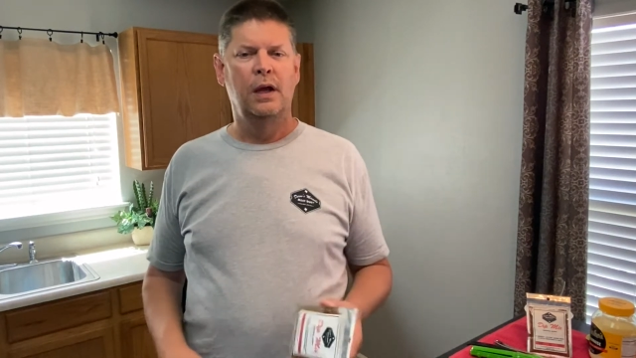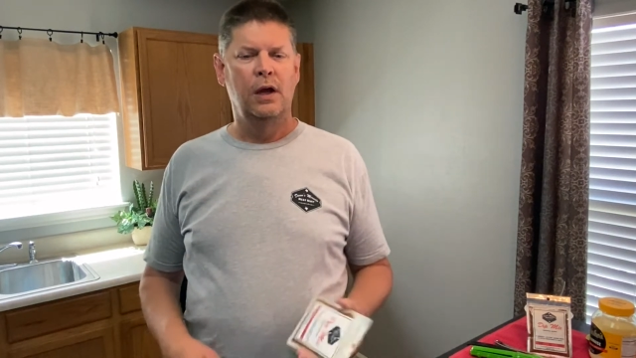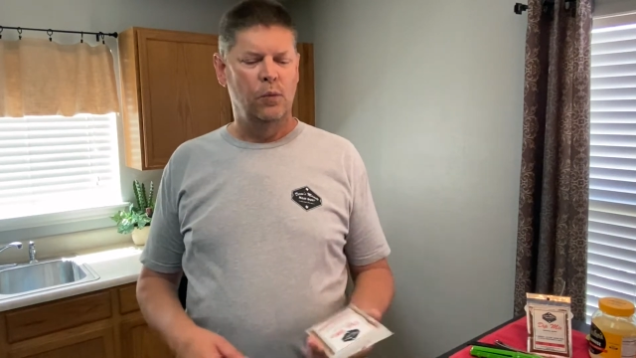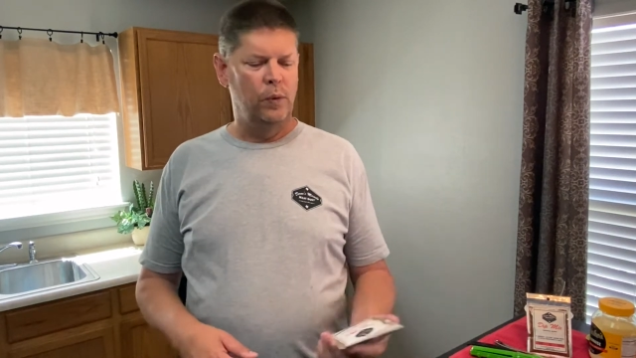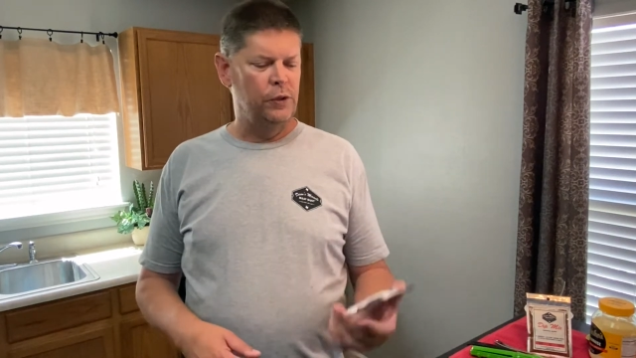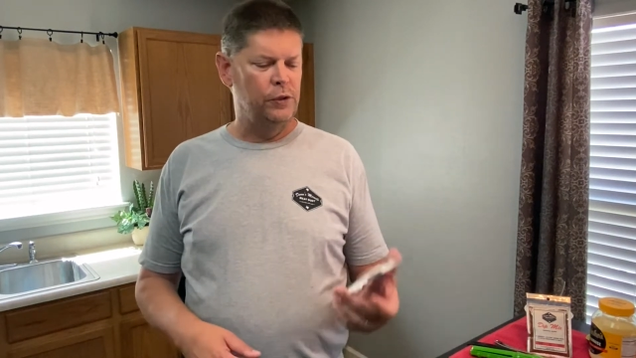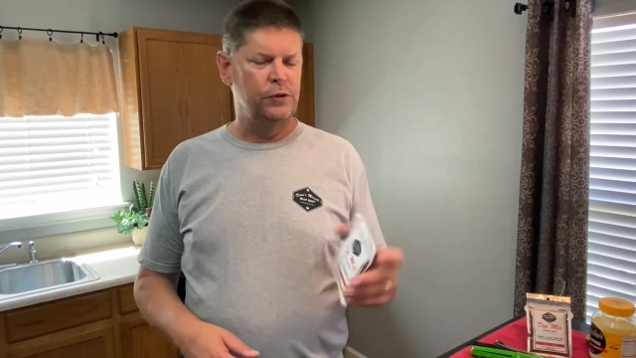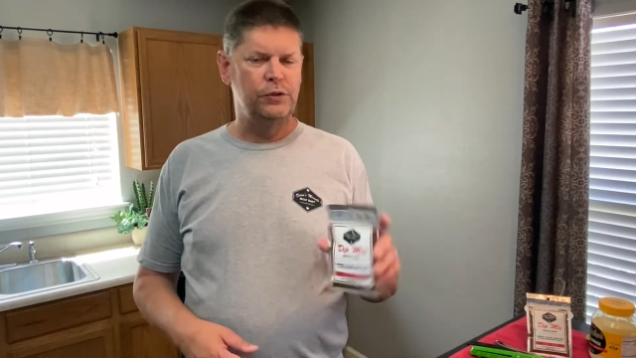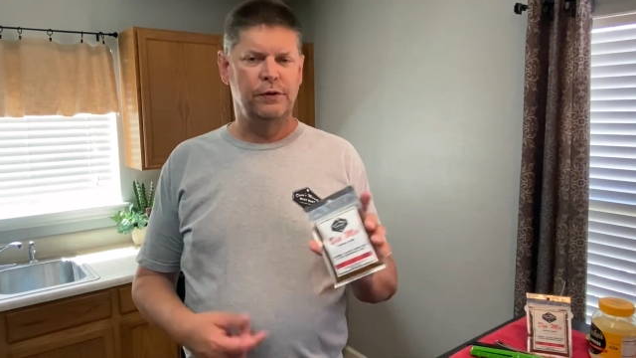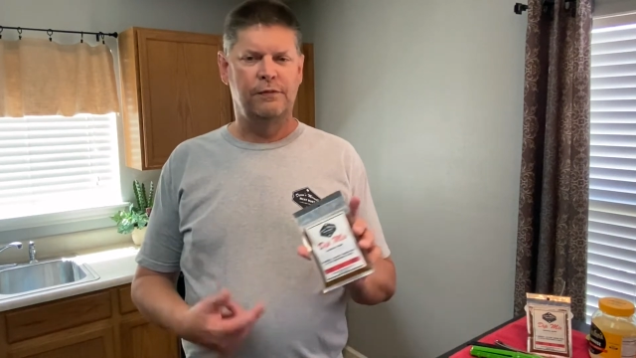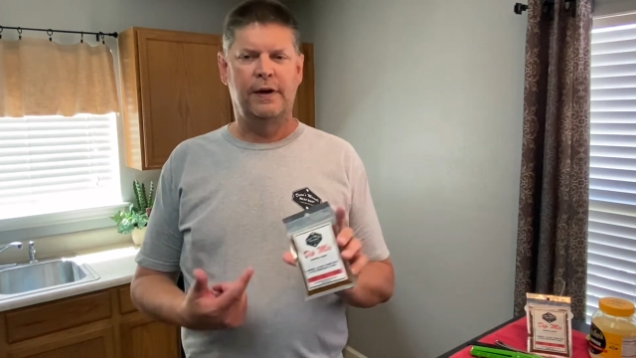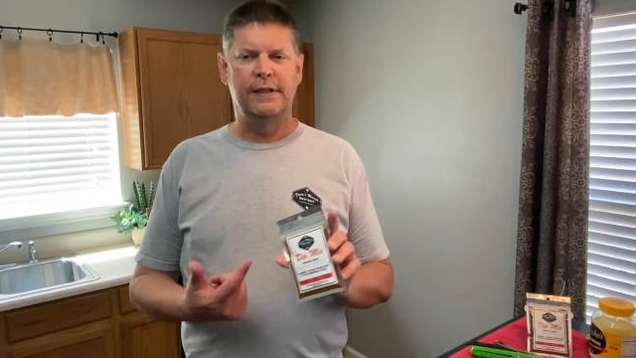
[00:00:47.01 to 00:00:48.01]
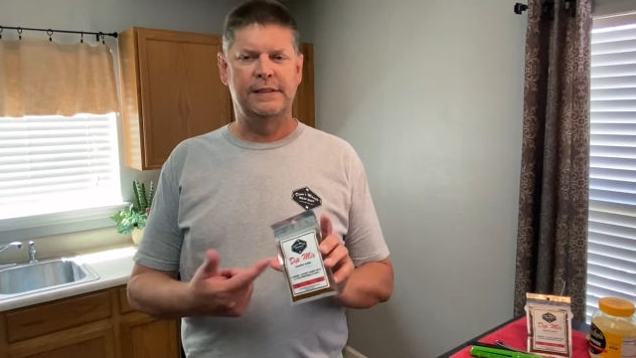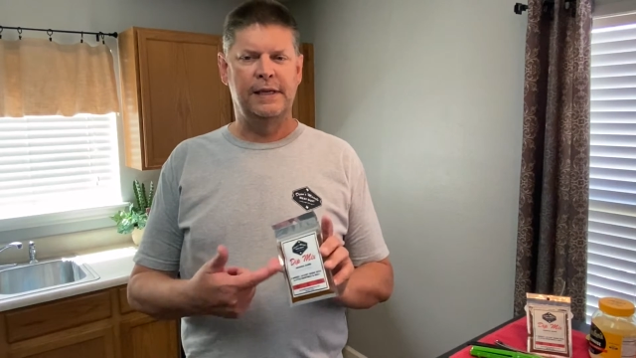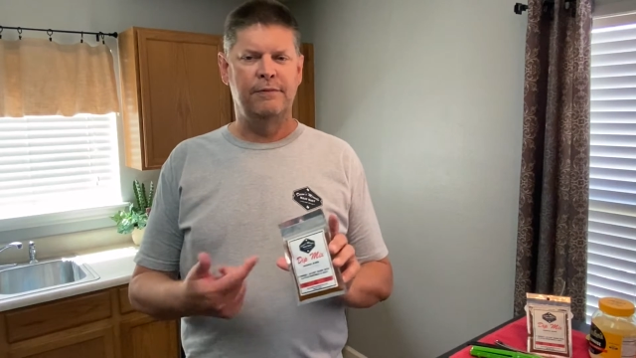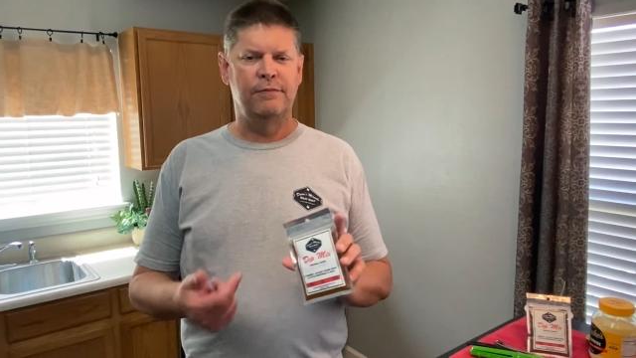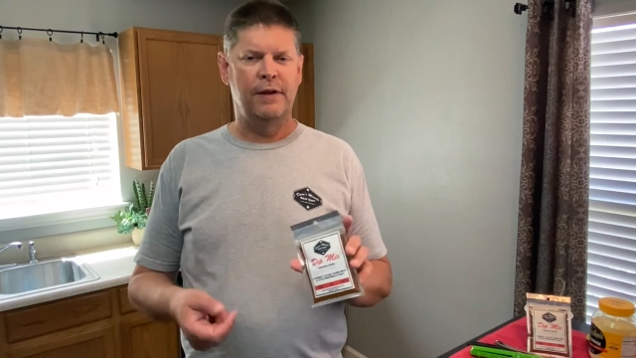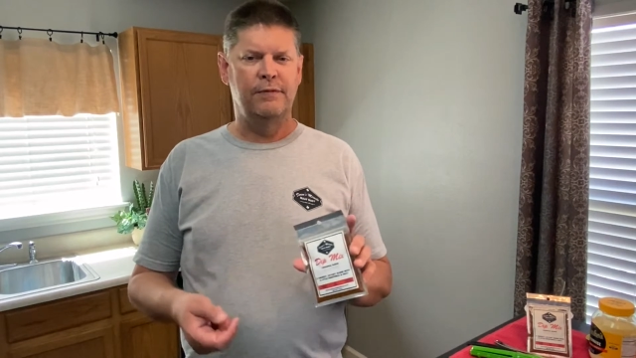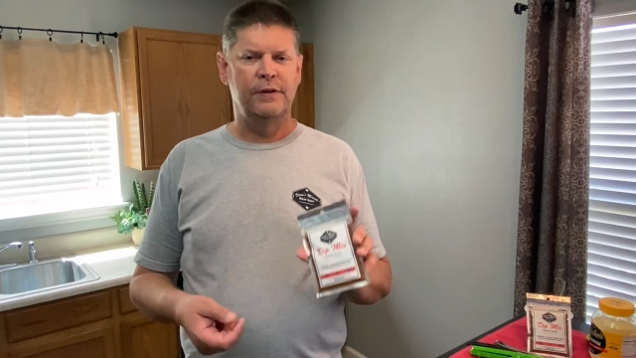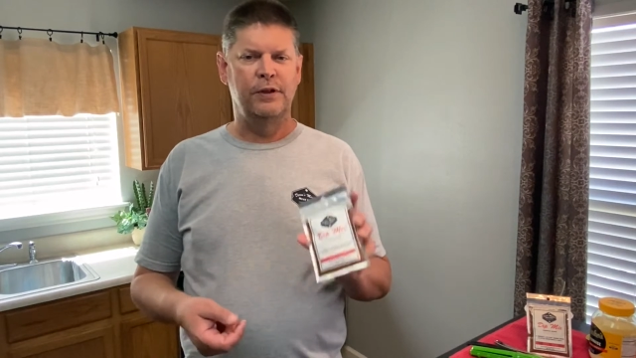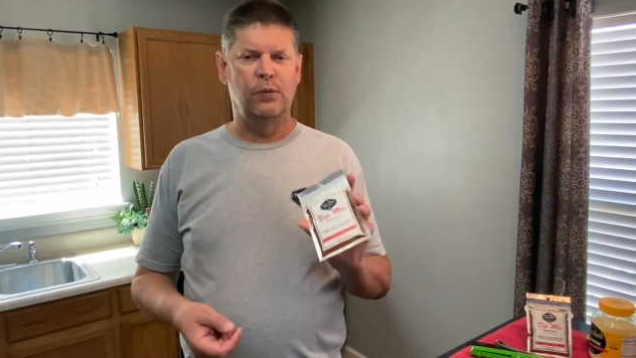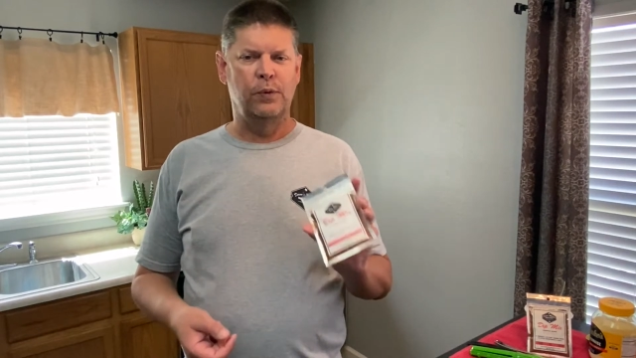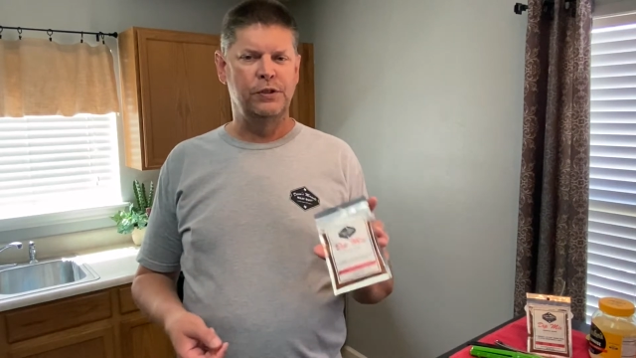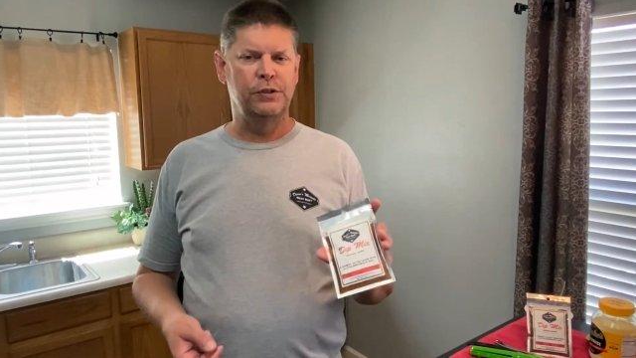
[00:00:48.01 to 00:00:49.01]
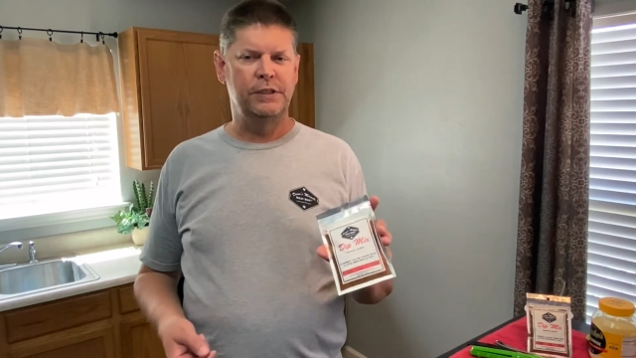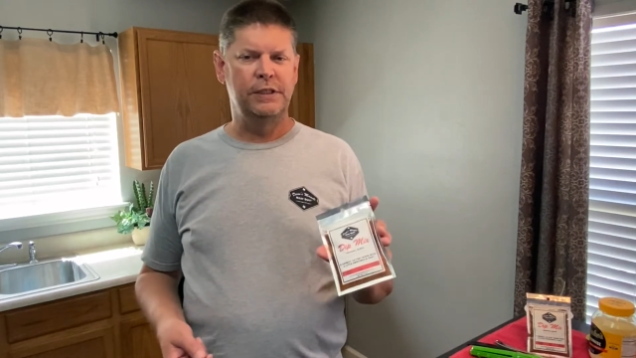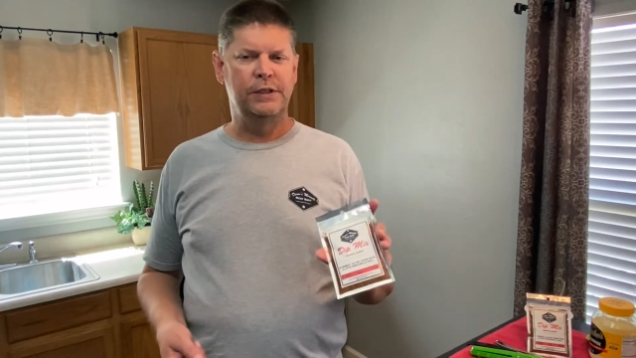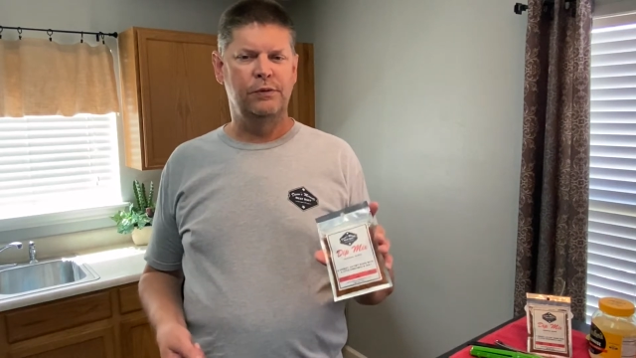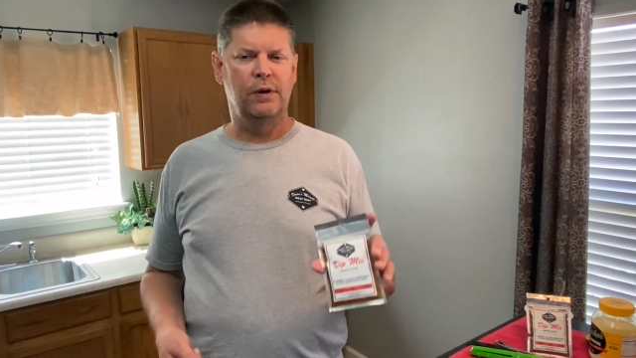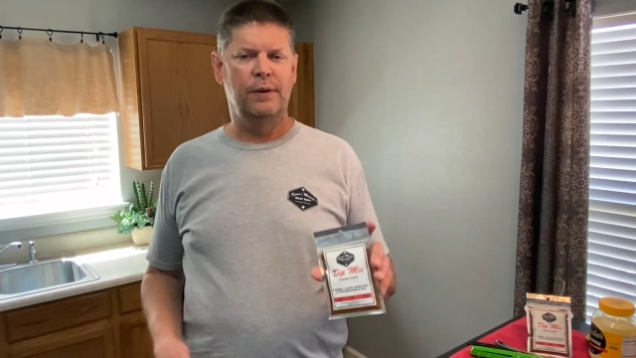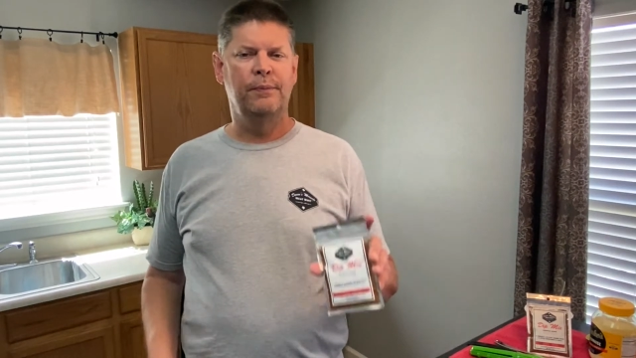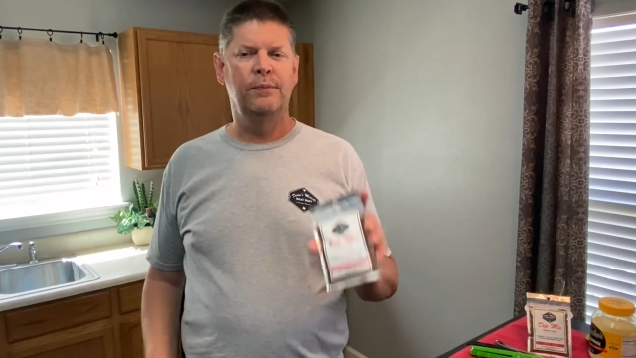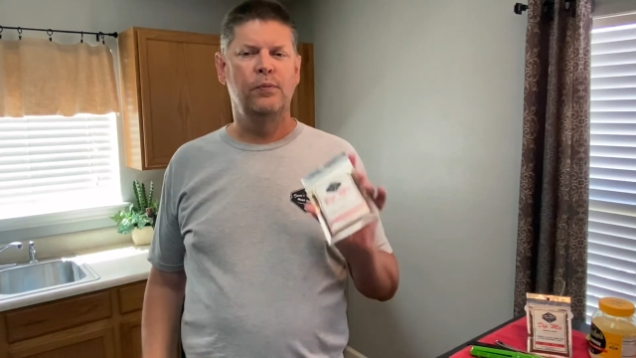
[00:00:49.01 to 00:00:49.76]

What you'll do is you'll find the same flavor in the original seasoning rub.